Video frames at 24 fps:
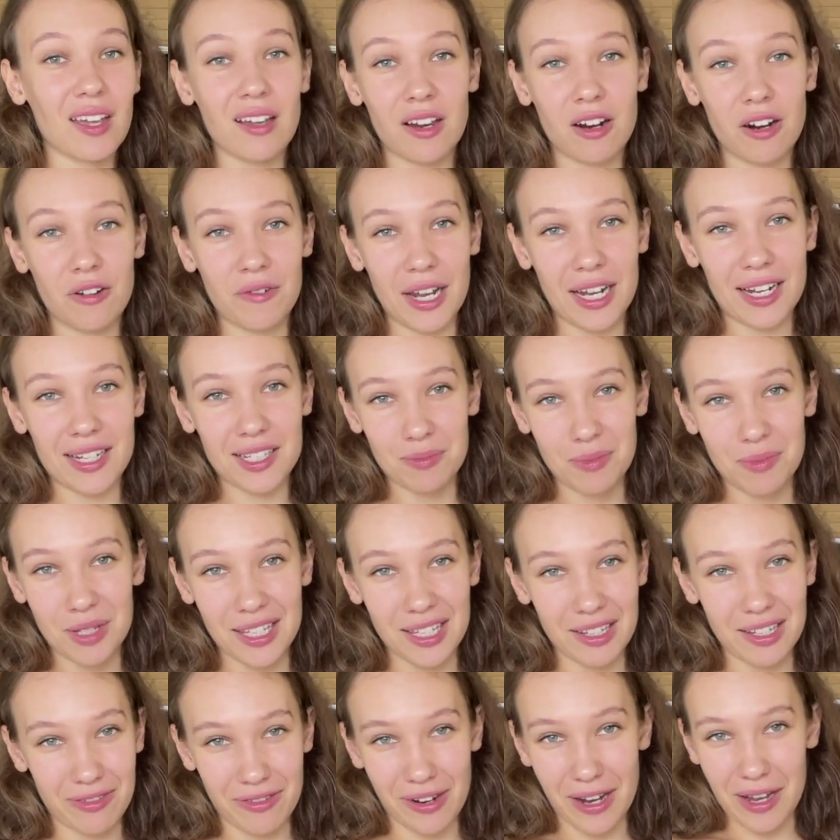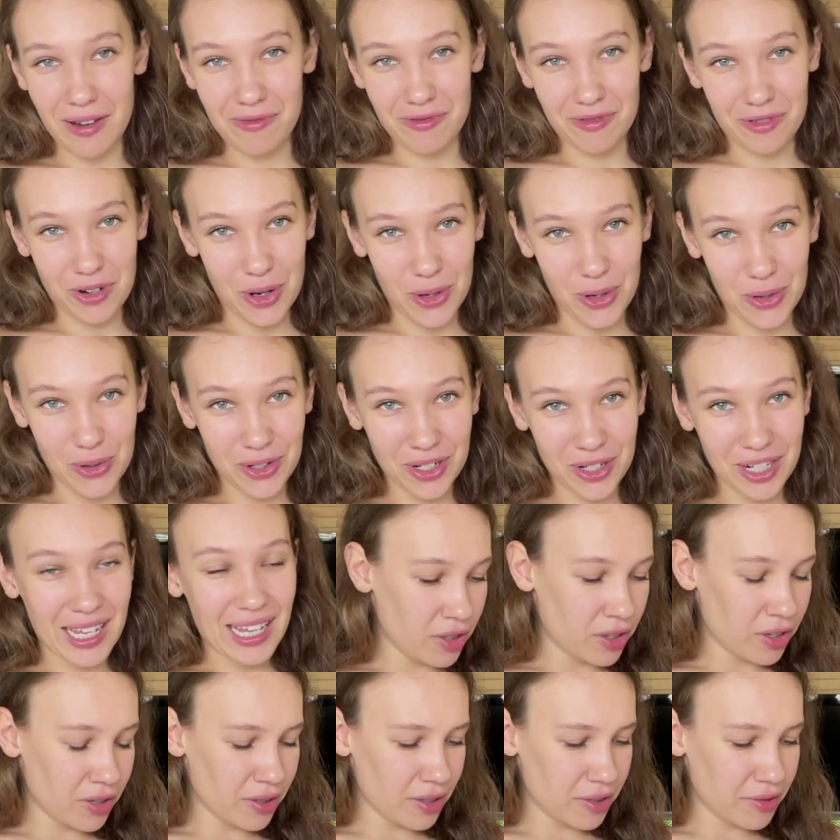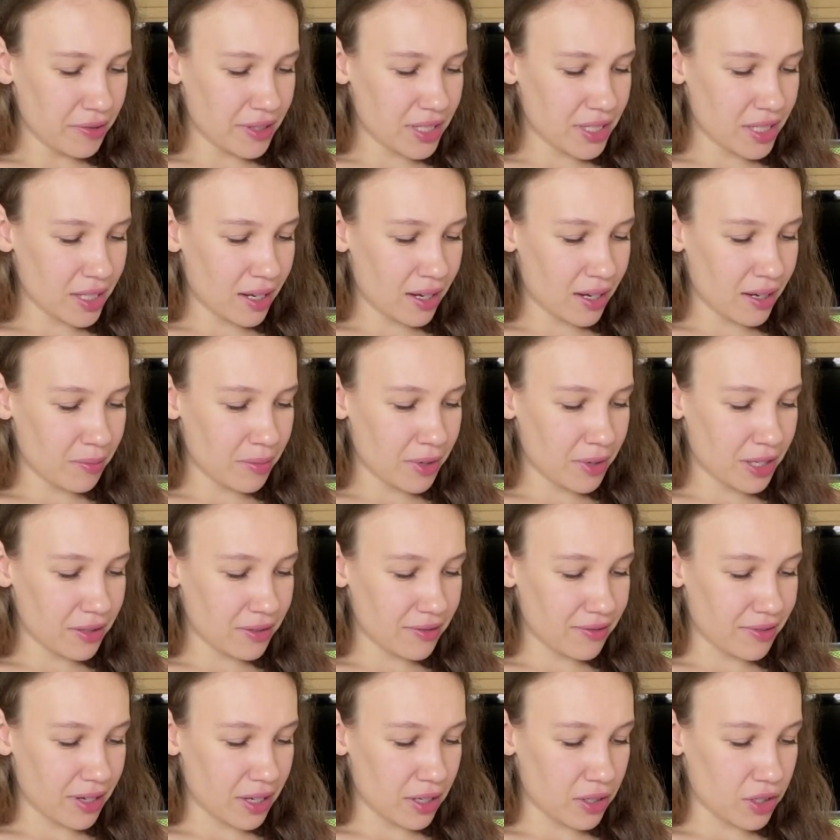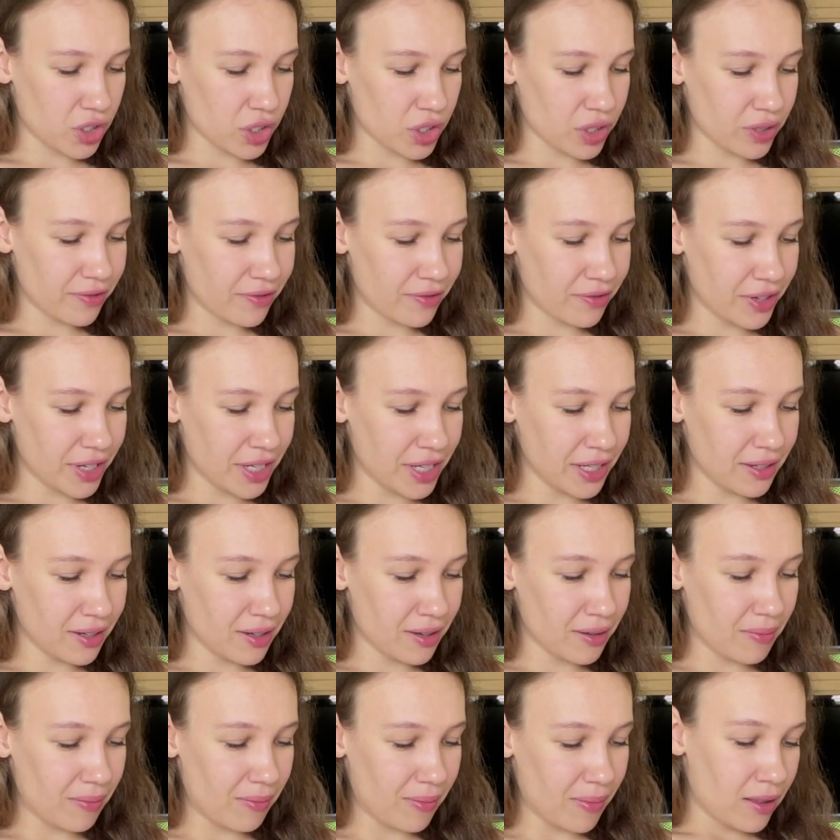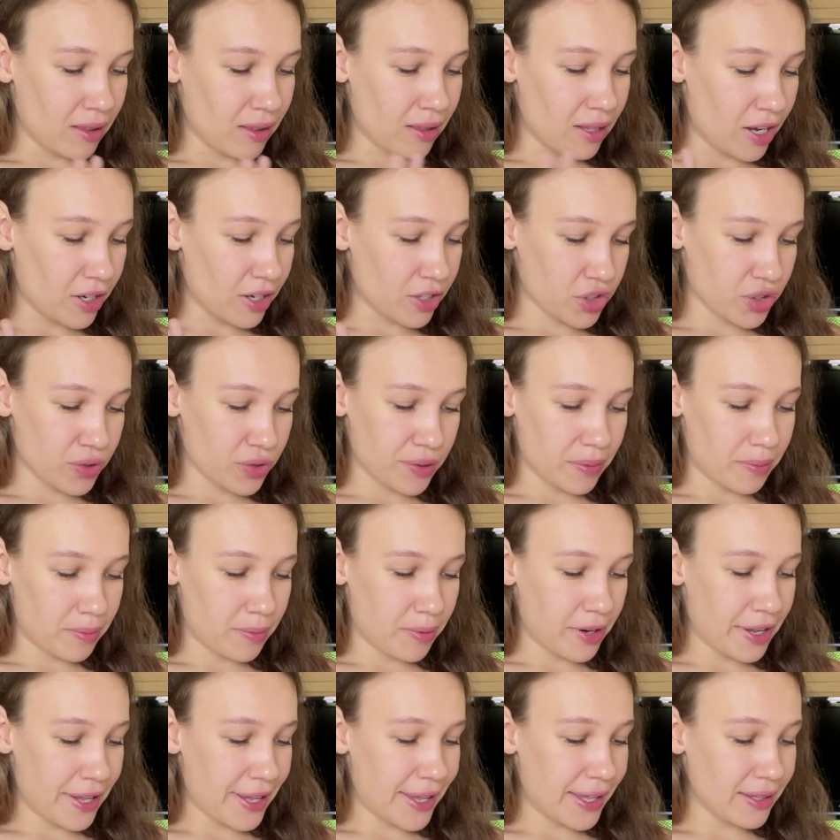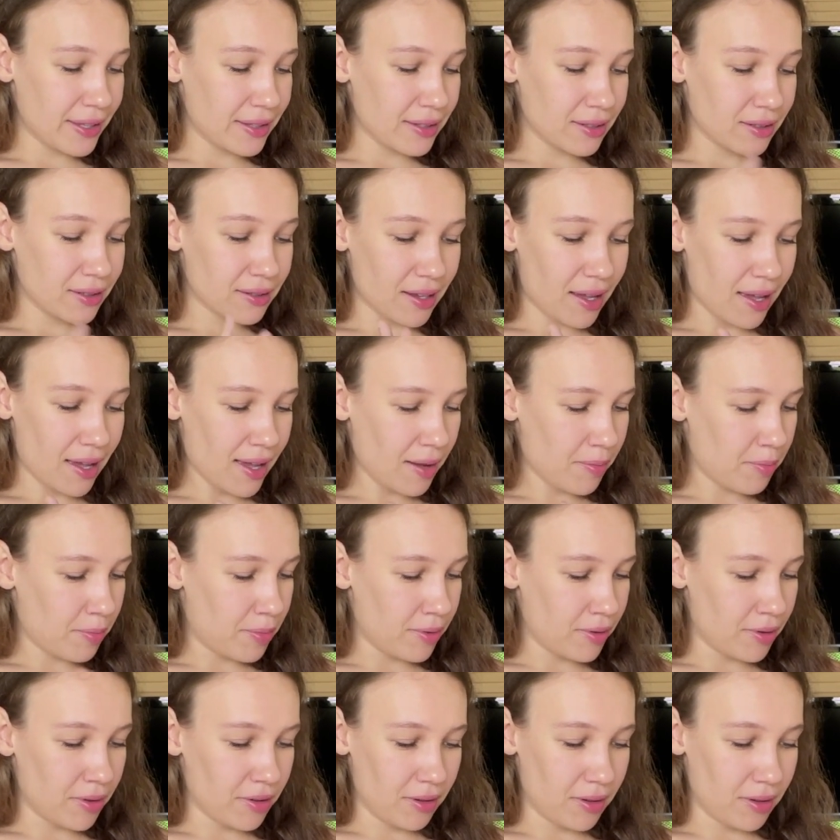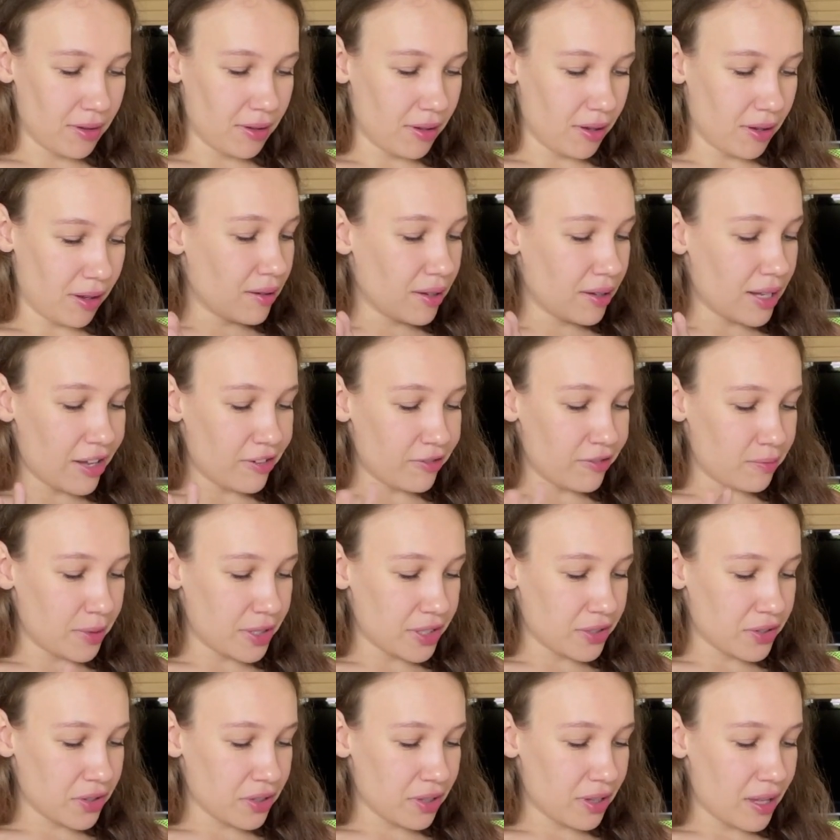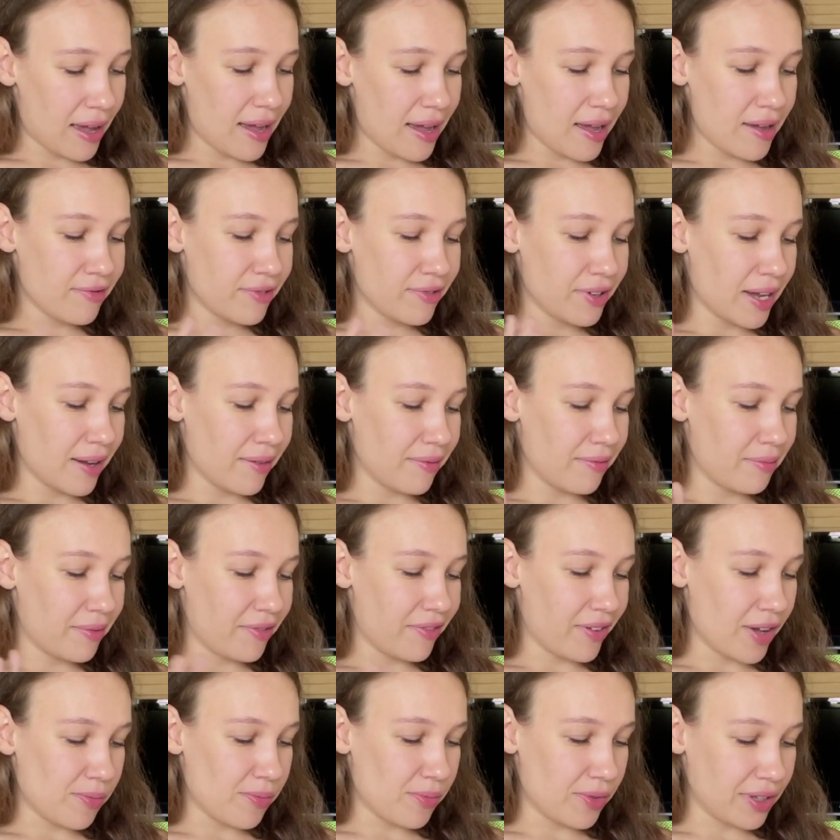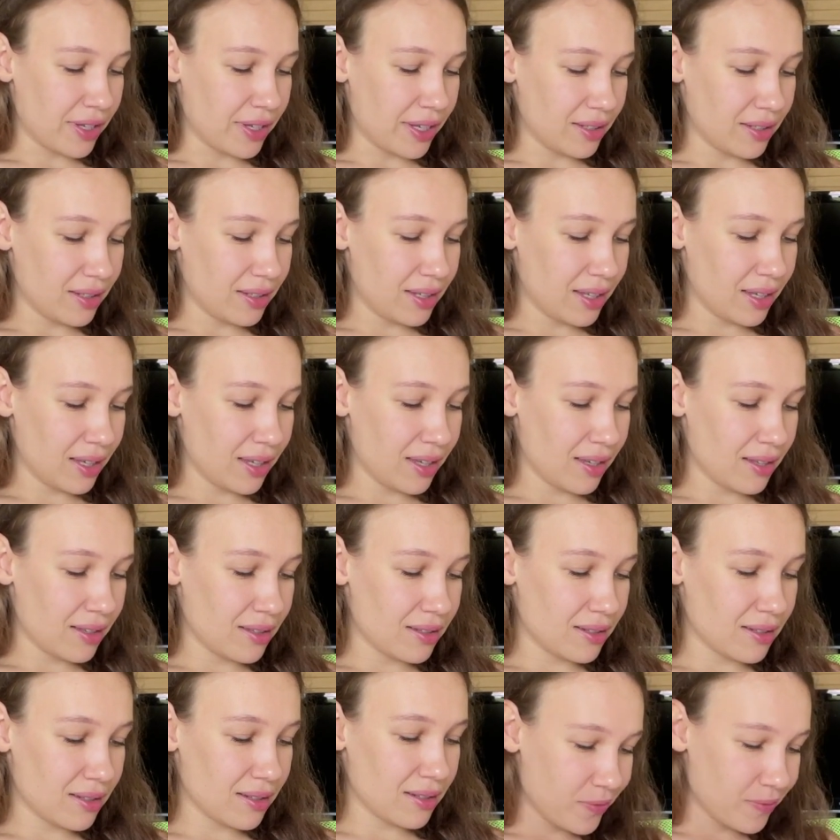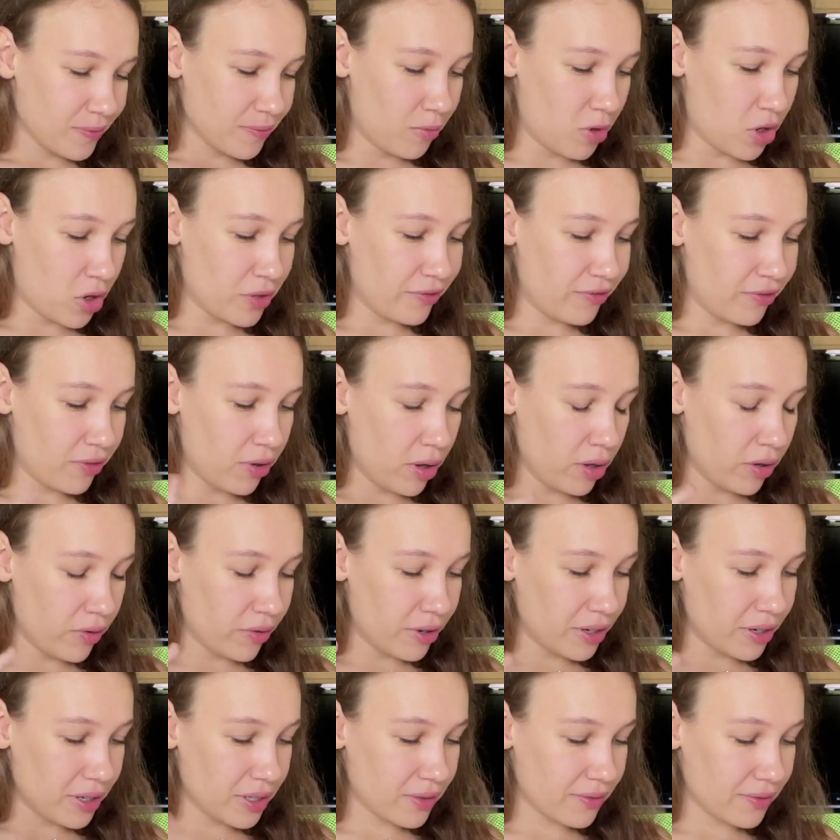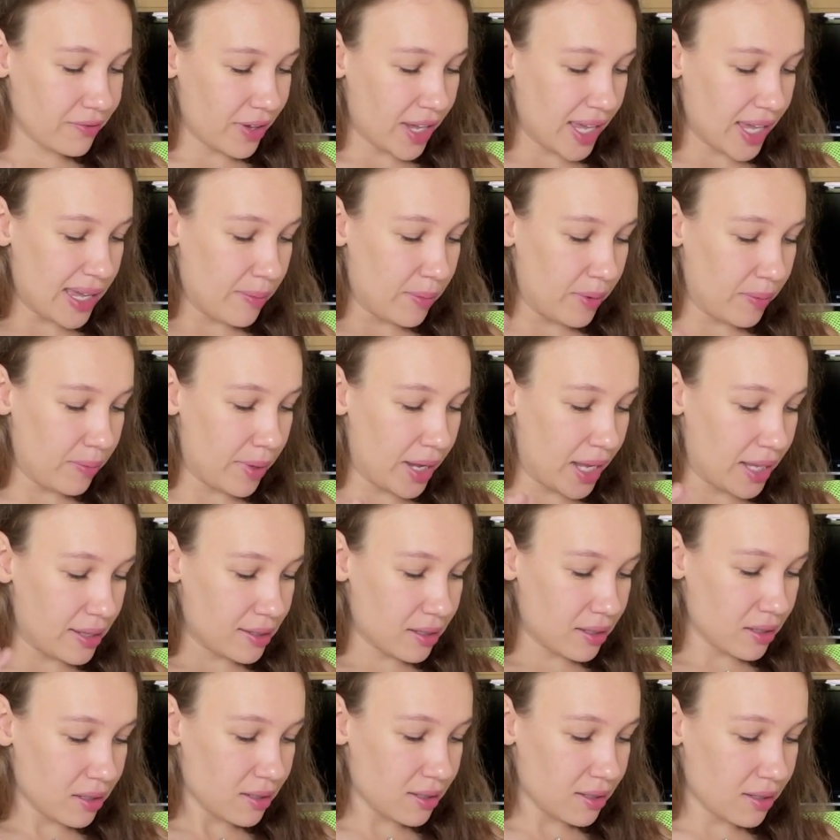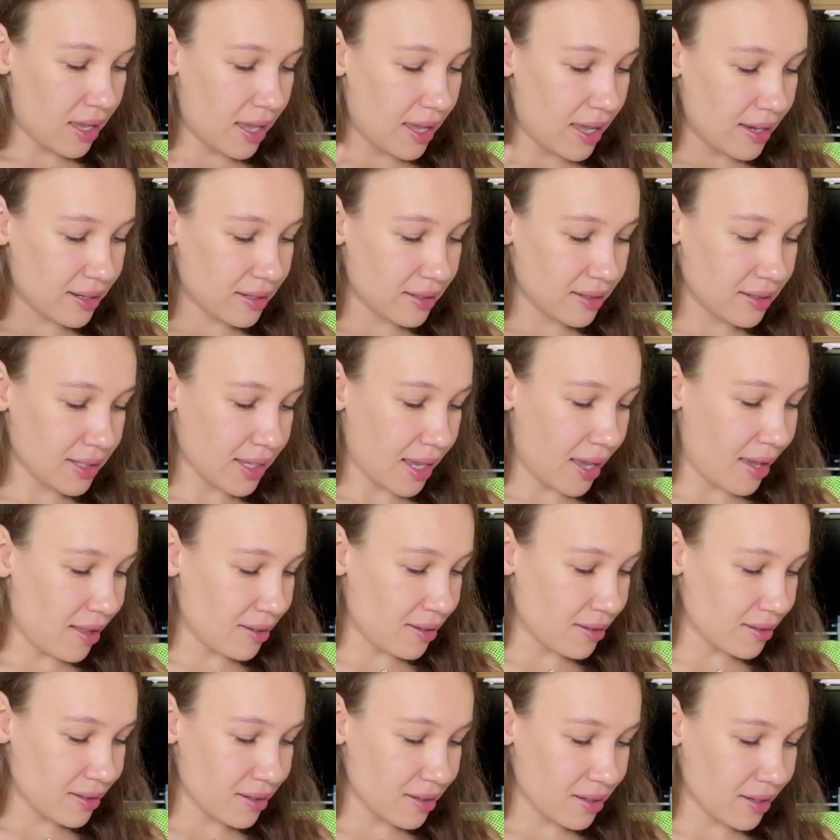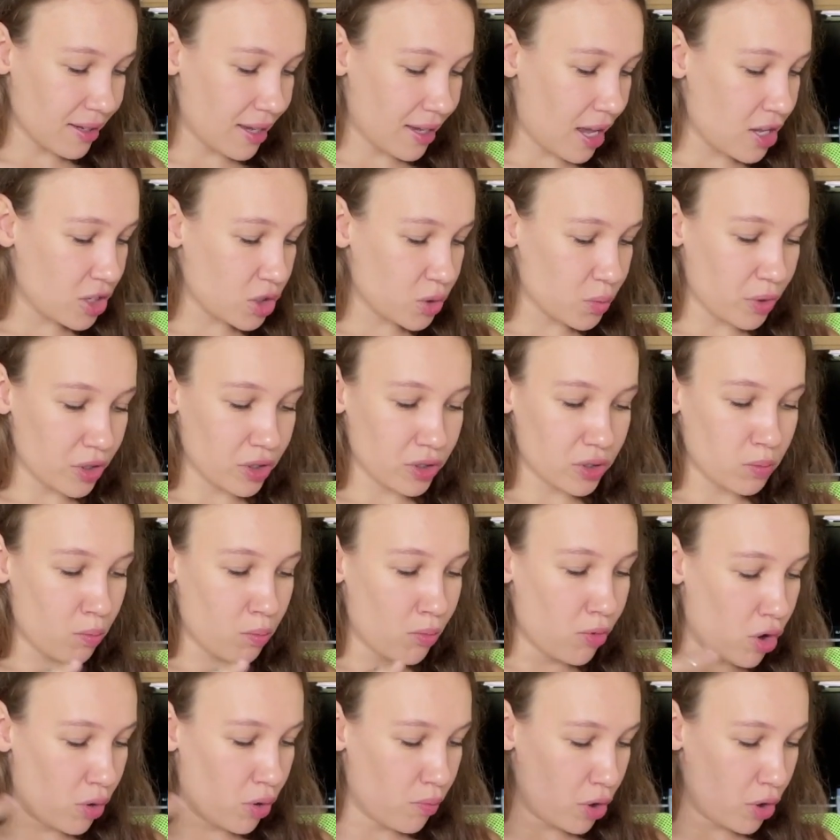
Correct me if I'm wrong. Early retirement, financial freedom, luxury brands, Apple, have better life, have family and kids, more followers, fame, abundance, likes, sales, engagement, more.